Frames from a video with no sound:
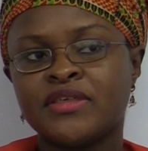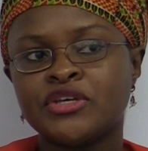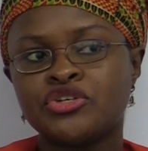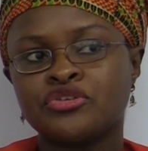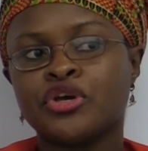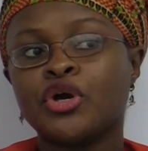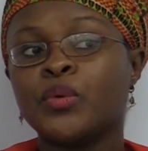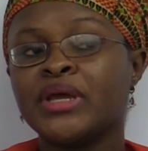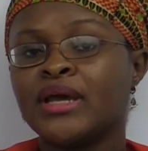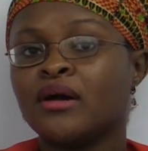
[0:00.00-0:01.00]
They should
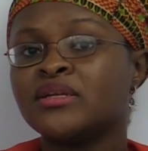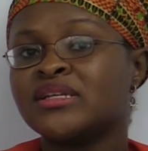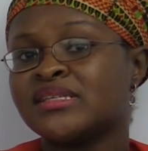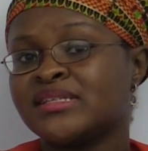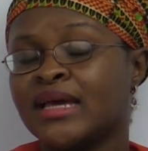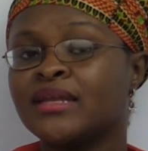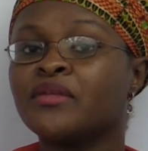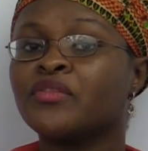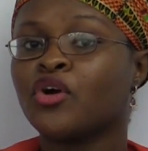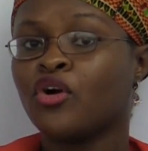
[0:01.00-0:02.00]
go in
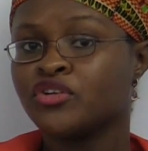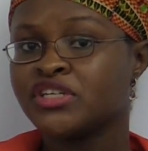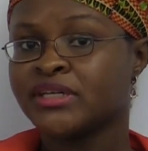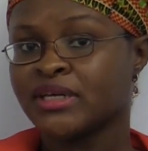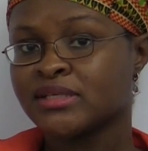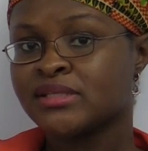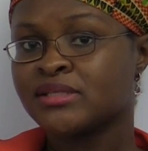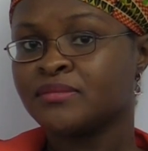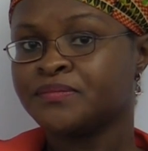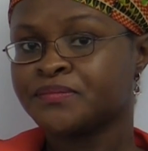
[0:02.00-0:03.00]
understanding the
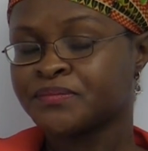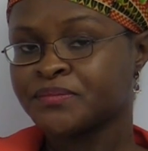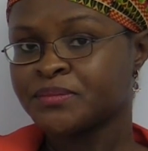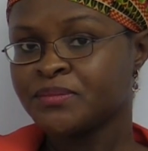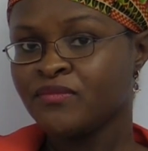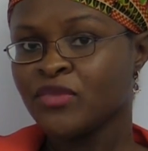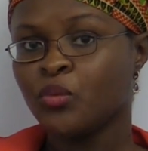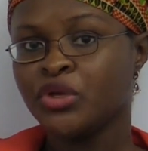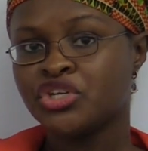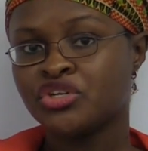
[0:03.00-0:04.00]
context,
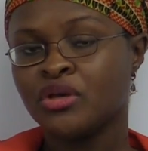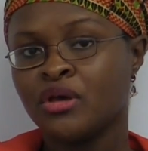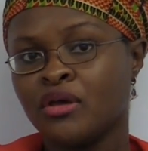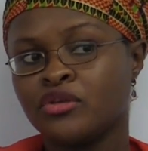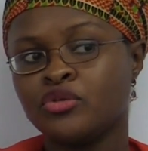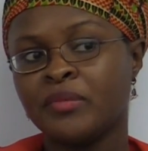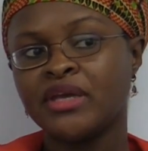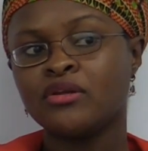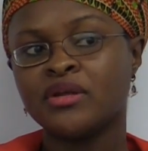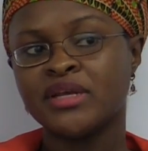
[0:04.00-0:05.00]
which you
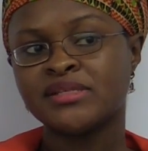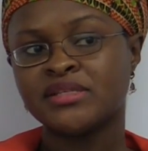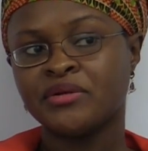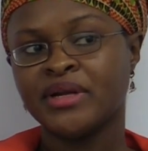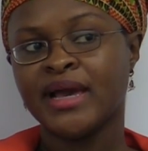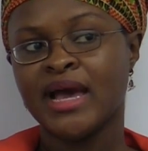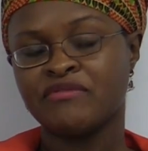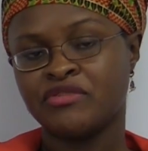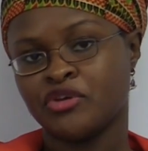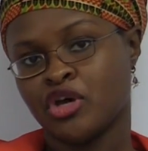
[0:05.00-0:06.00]
may not necessarily
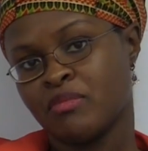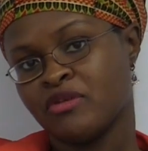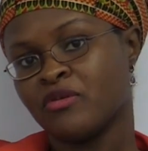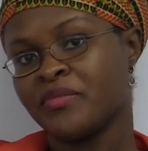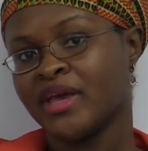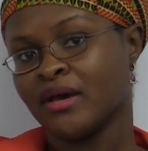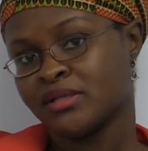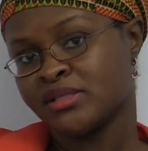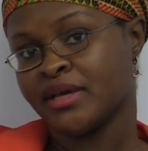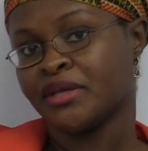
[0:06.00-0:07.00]
have if you're coming from the
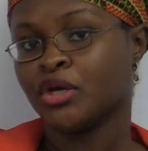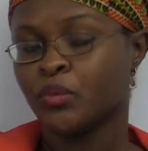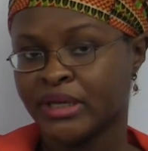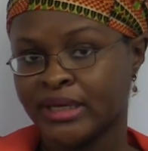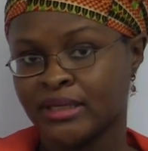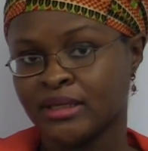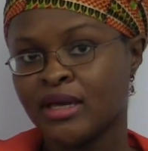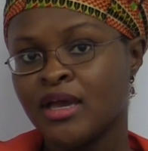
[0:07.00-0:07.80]
outside going in.